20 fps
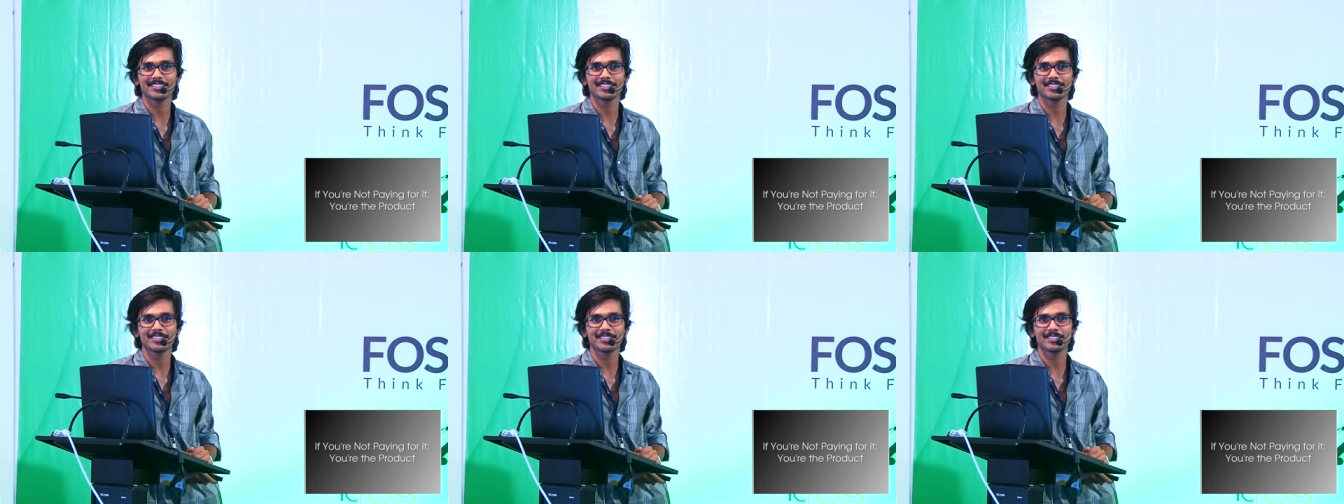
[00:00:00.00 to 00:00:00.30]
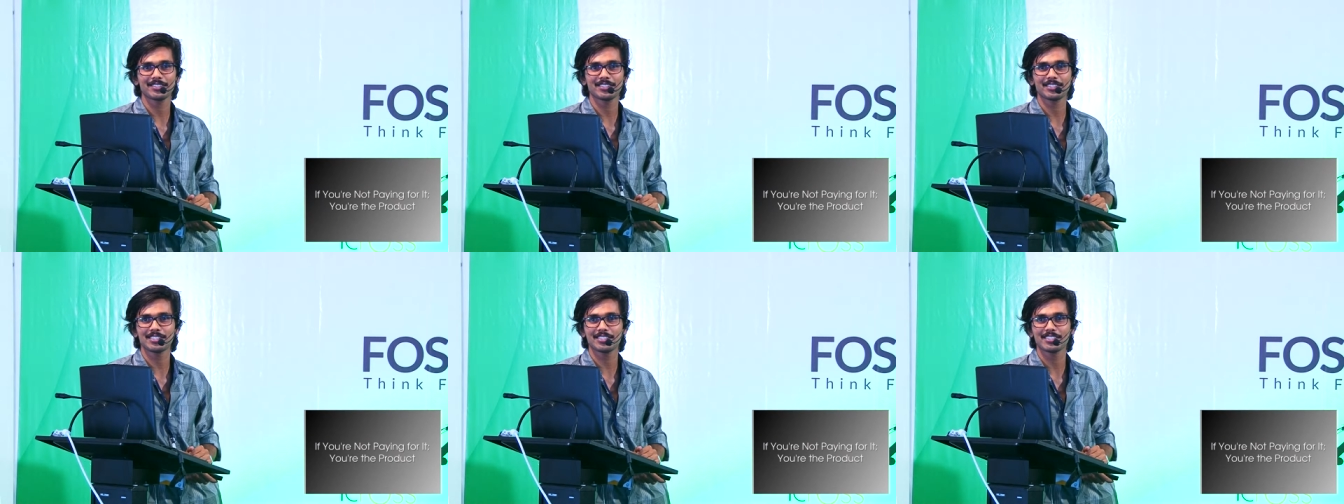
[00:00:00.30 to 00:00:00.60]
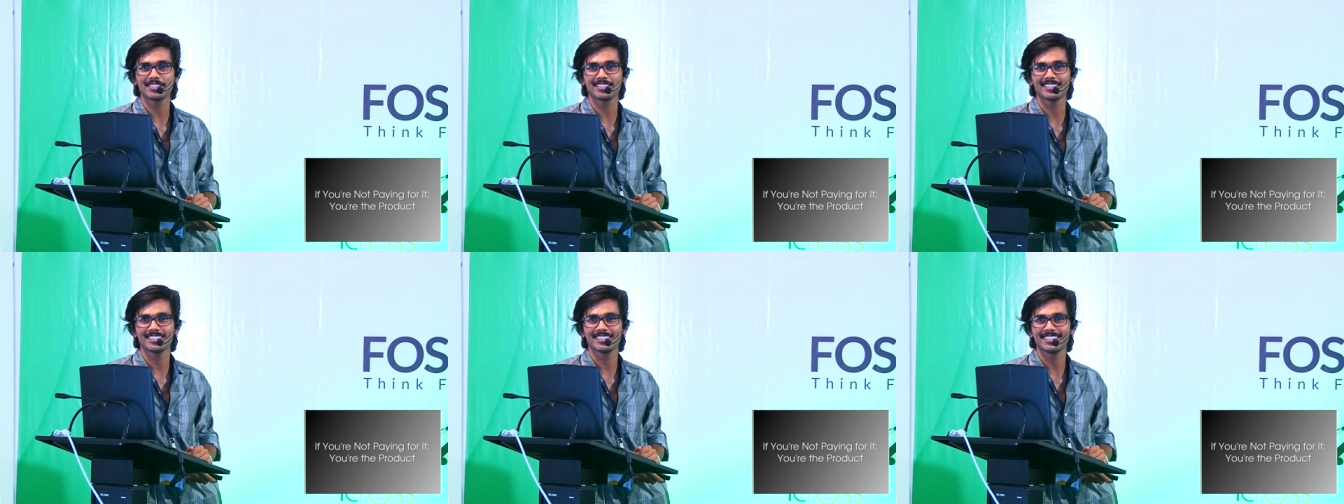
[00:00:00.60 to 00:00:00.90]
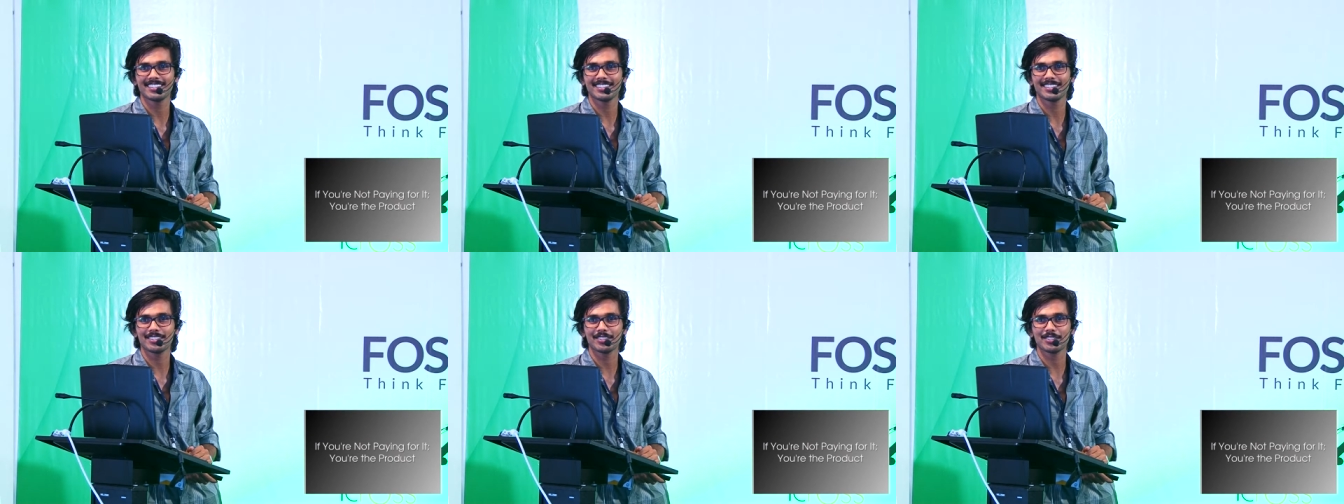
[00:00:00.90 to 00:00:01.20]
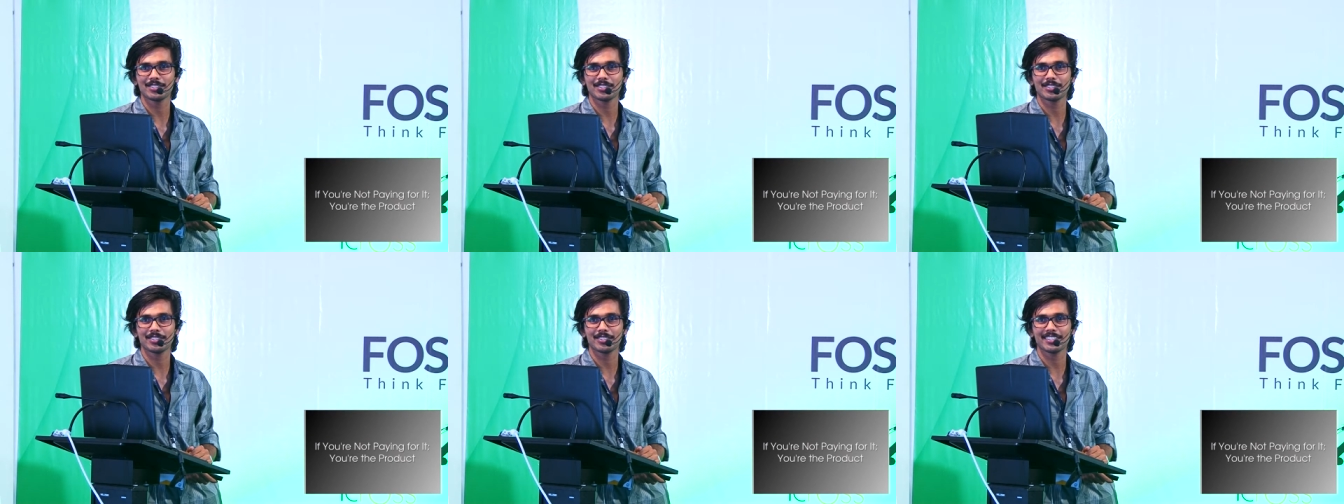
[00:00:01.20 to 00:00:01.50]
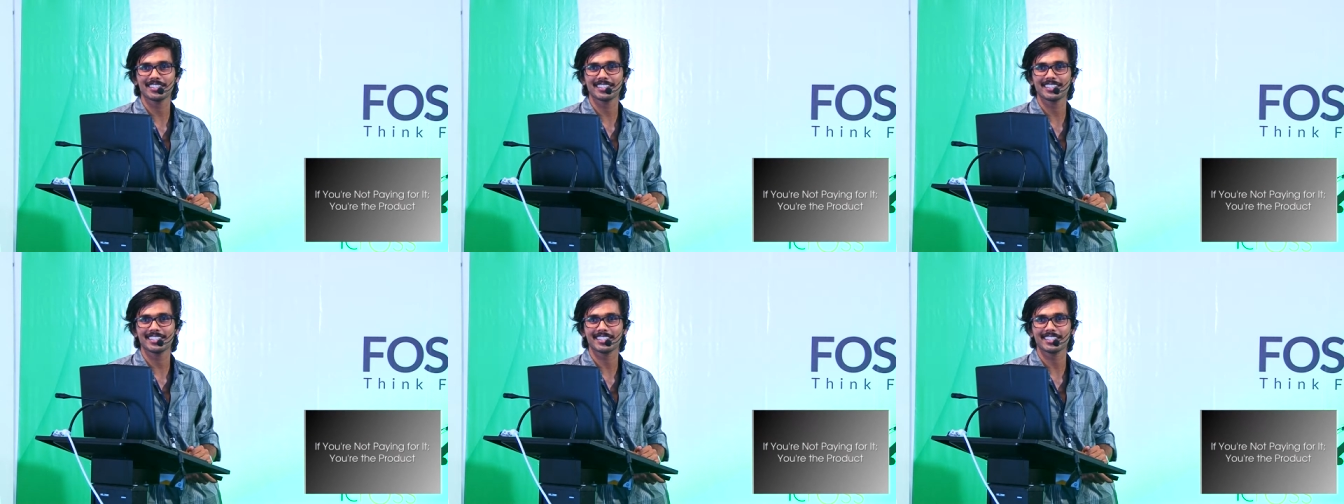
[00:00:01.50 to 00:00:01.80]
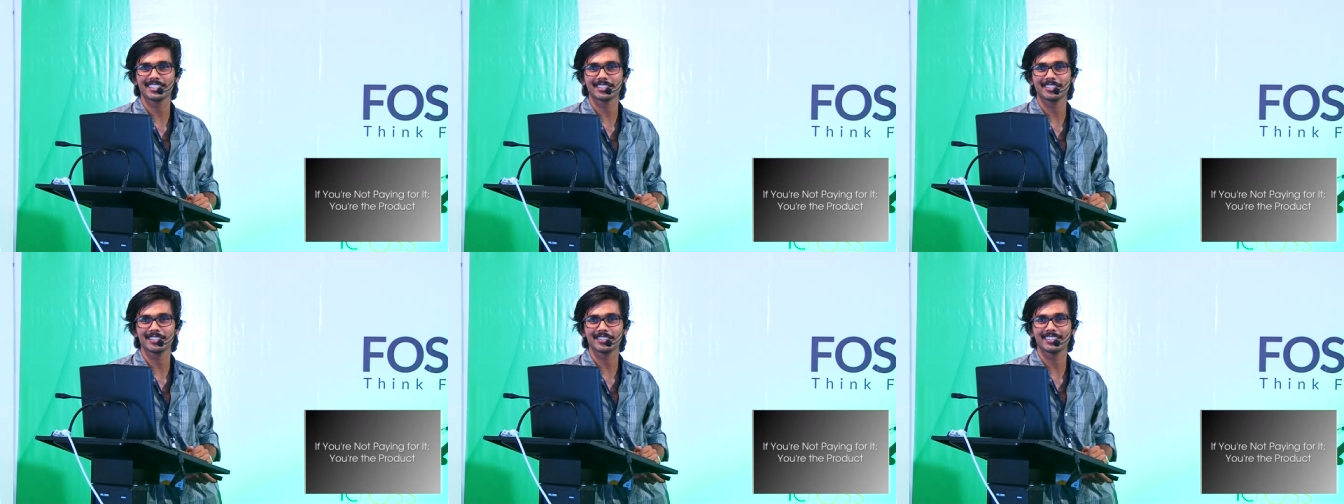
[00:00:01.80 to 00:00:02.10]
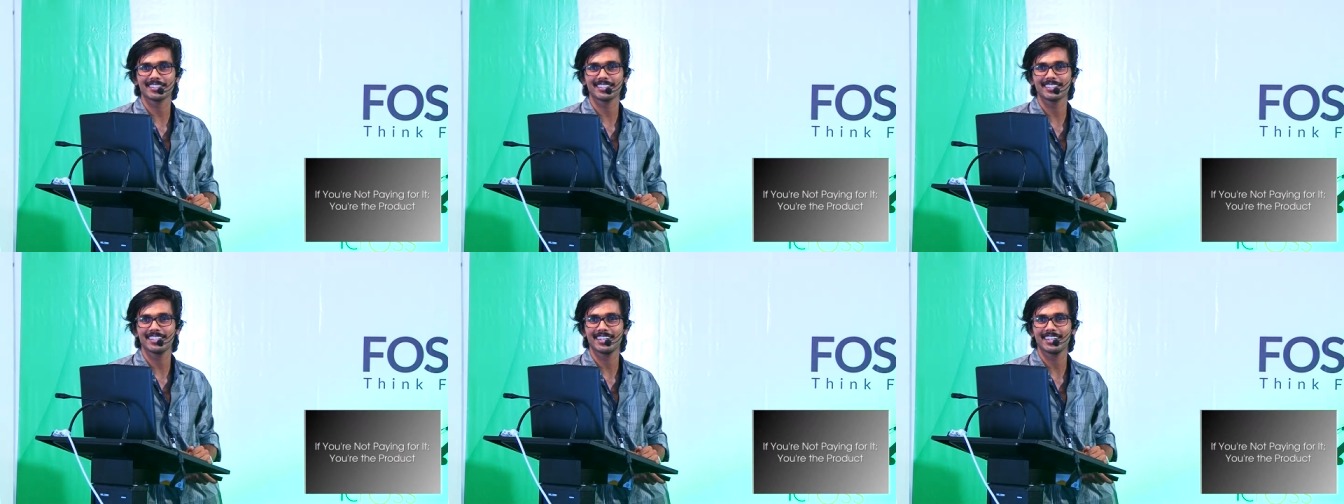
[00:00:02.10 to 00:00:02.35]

who's, who's not in TikTok.